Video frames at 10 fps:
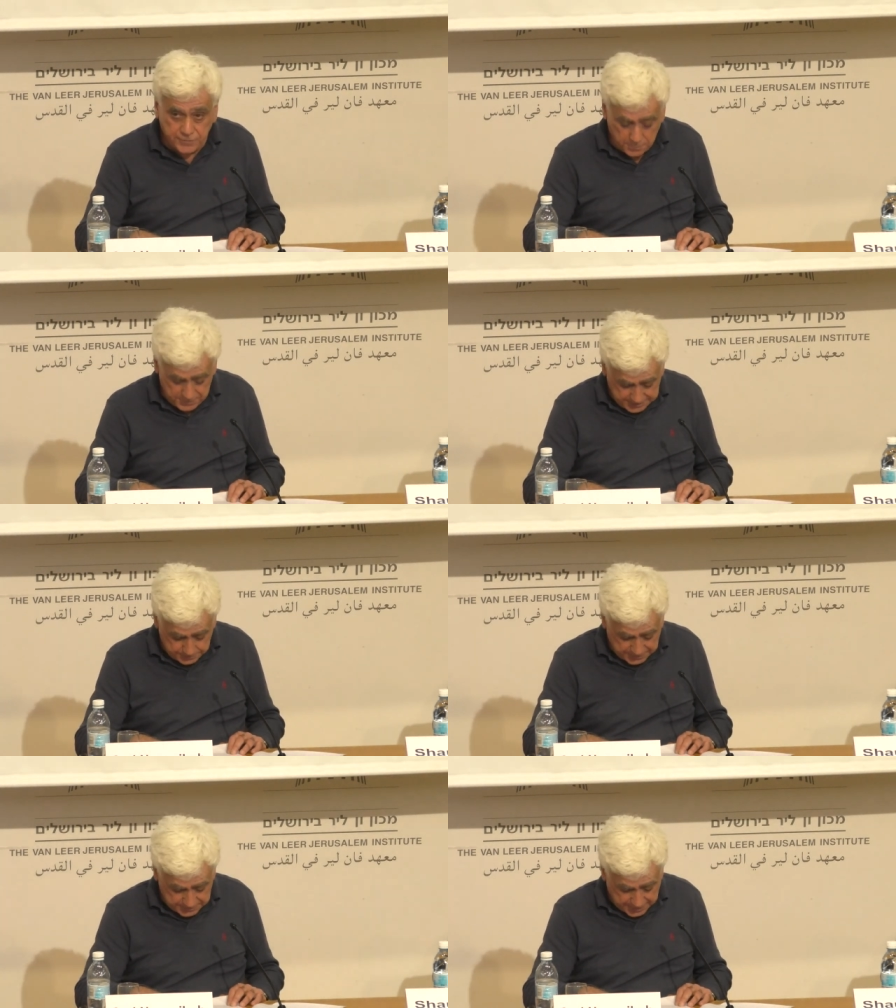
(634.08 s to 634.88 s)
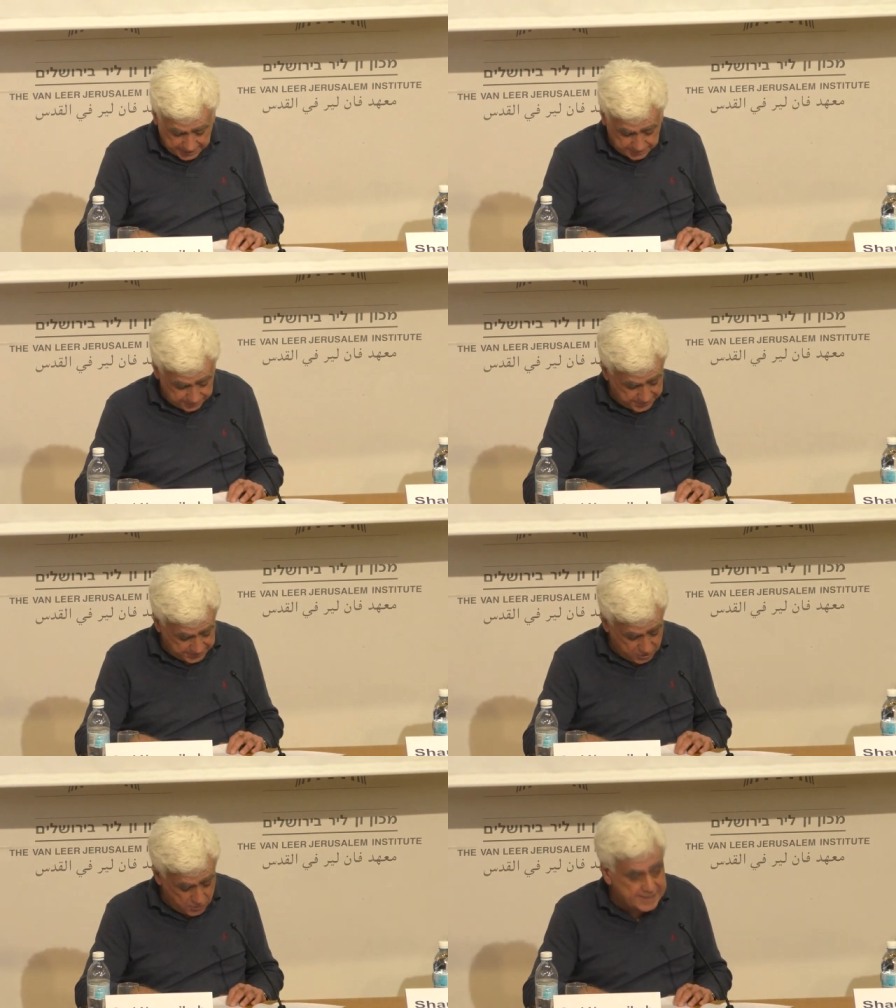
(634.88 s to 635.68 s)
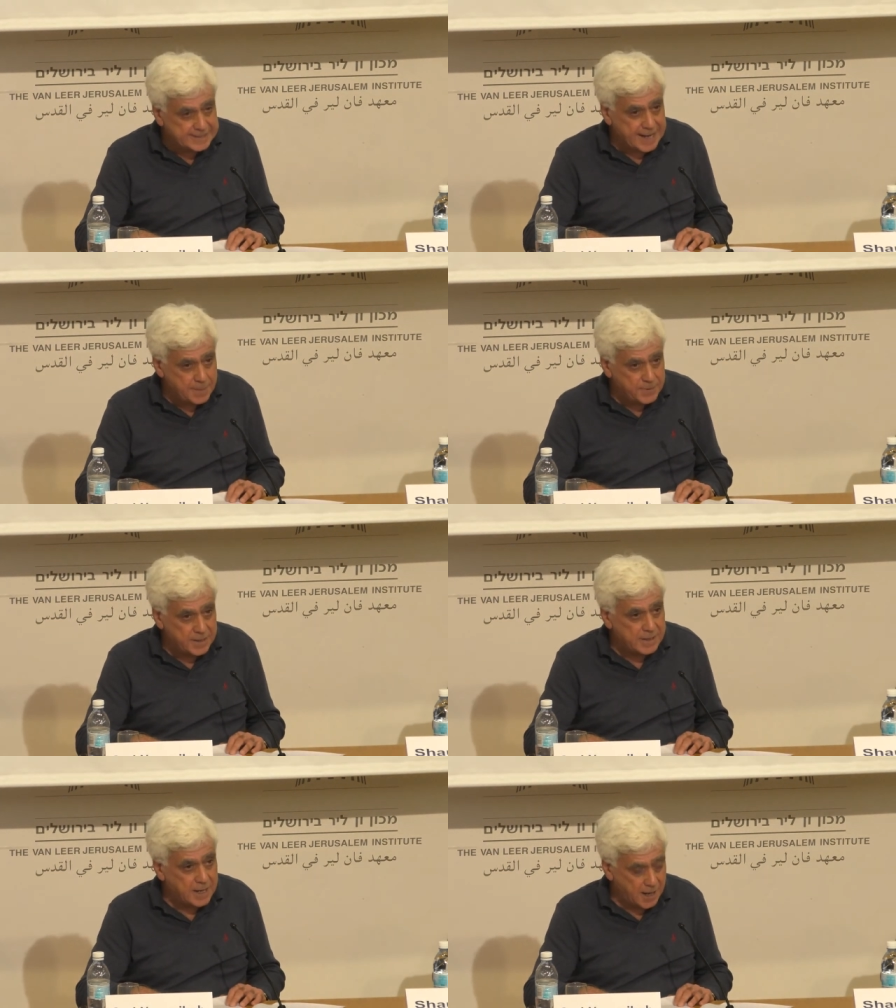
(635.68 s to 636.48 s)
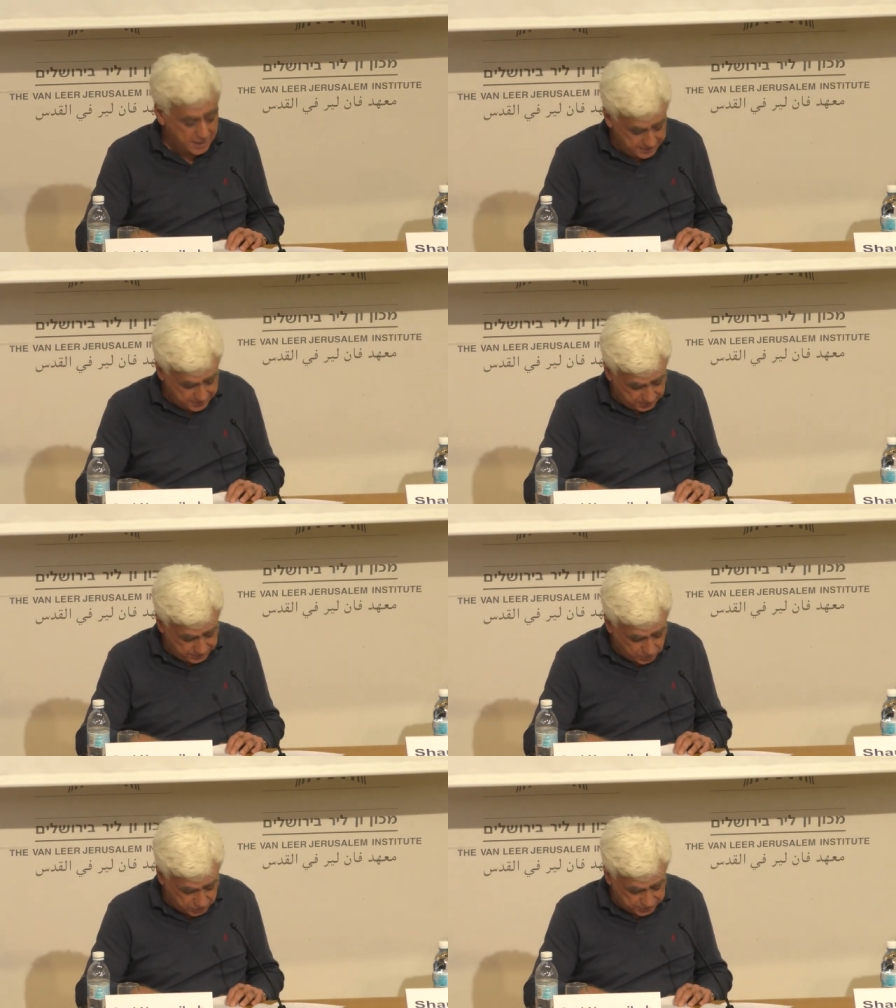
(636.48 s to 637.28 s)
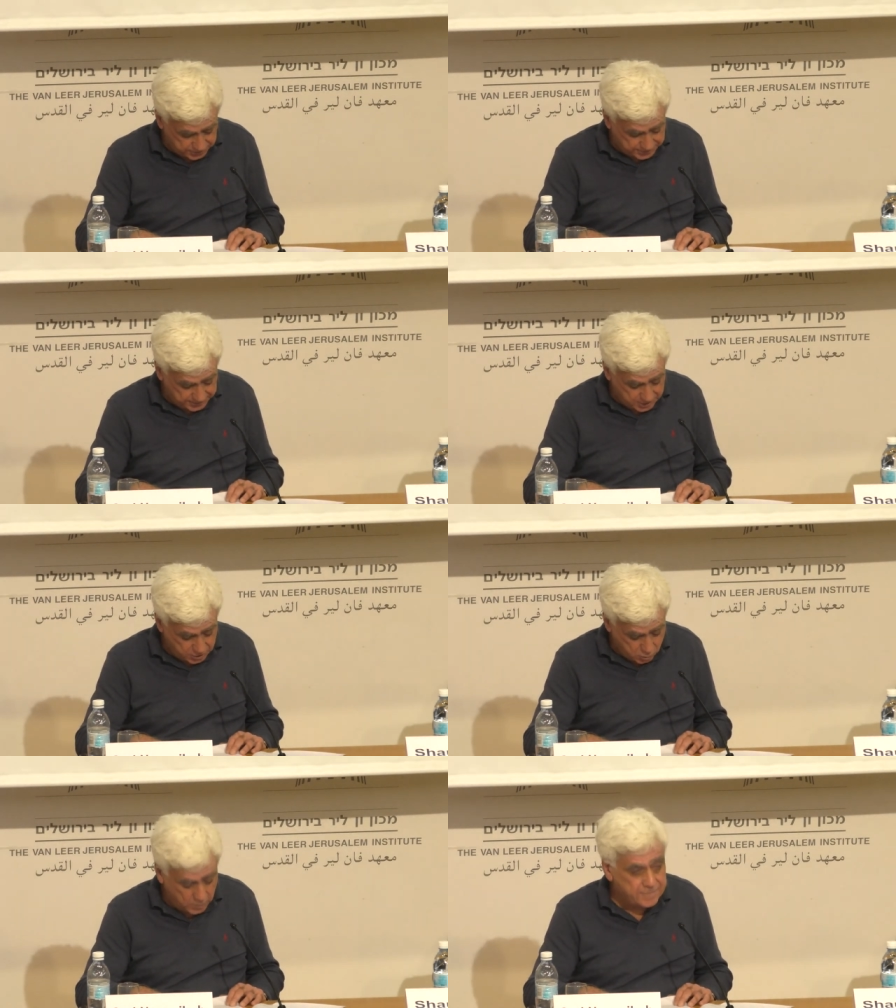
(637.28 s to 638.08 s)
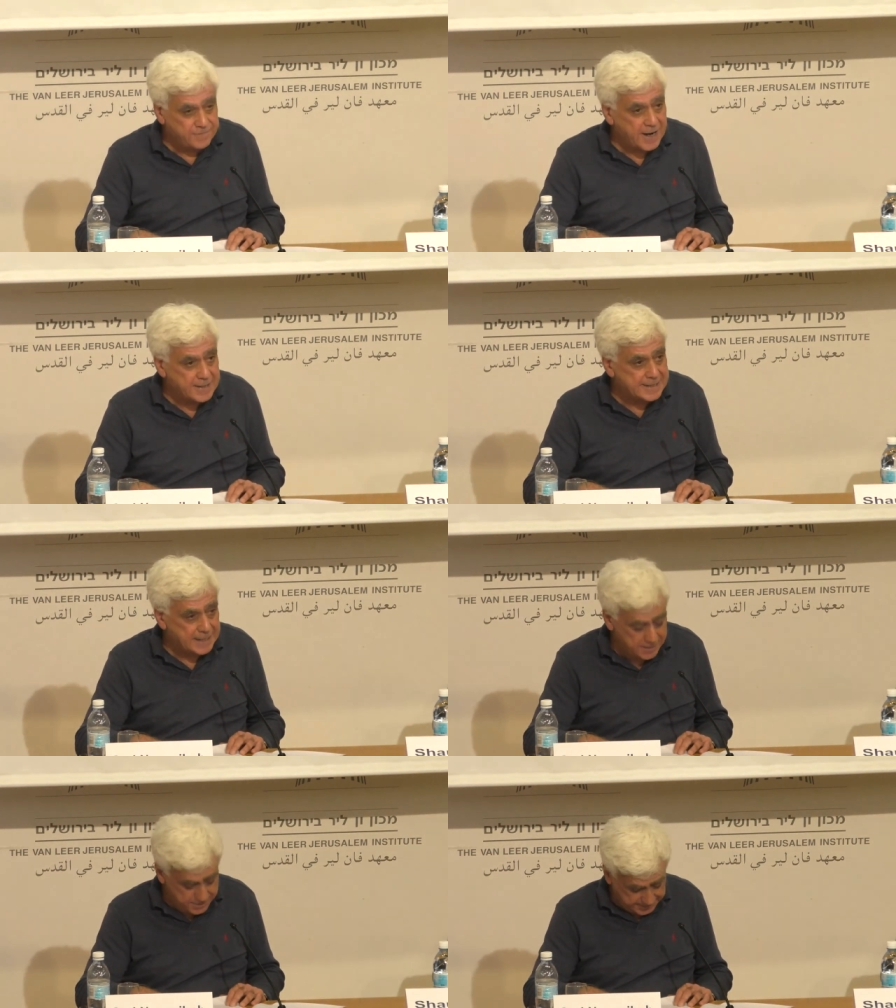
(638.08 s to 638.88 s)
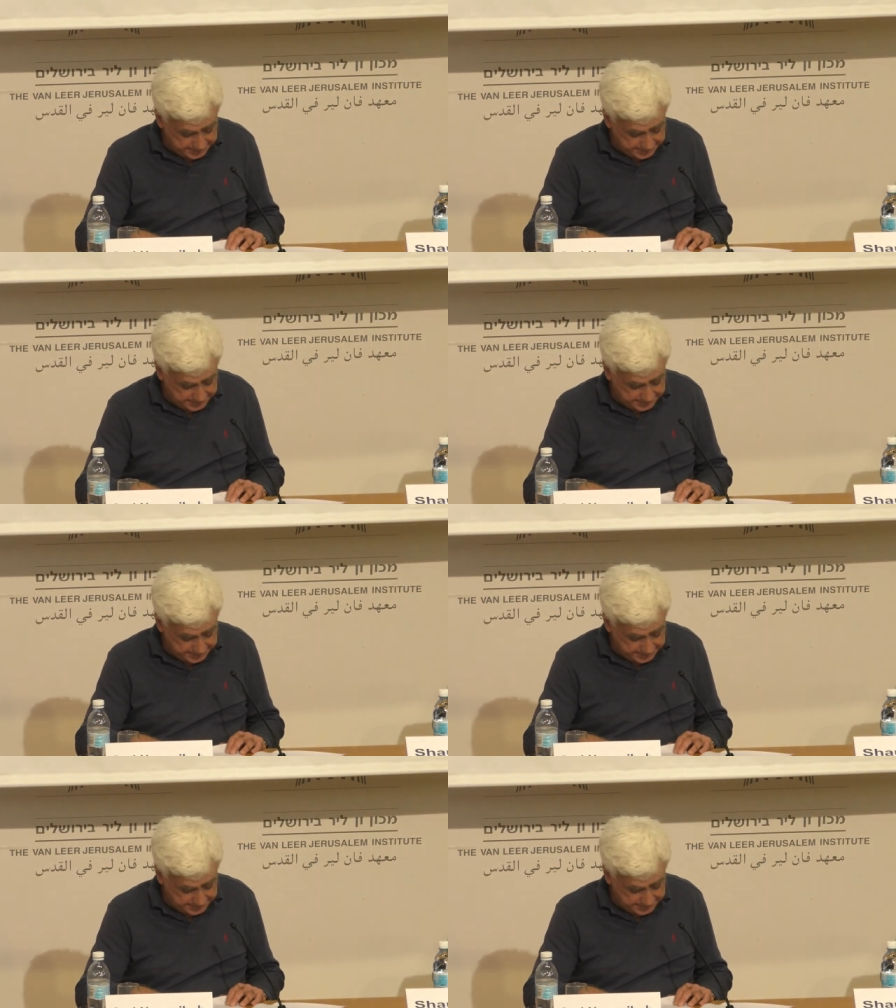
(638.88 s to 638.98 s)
from this perspective, there's no escaping the ugly contortions one finds in the